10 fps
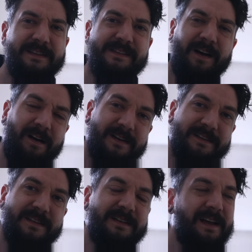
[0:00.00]
It's
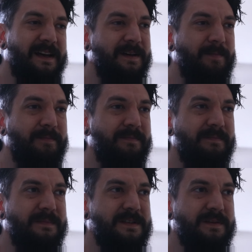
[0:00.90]
odd
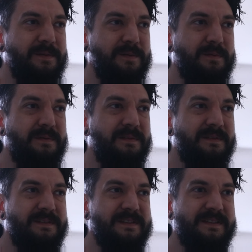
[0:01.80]
to
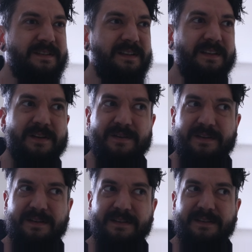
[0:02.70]
just
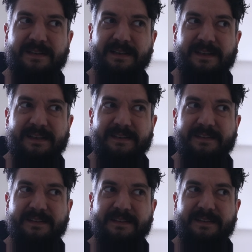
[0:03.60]
learn.
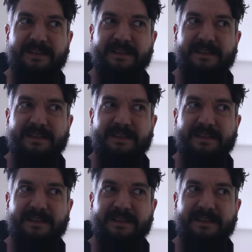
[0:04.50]
And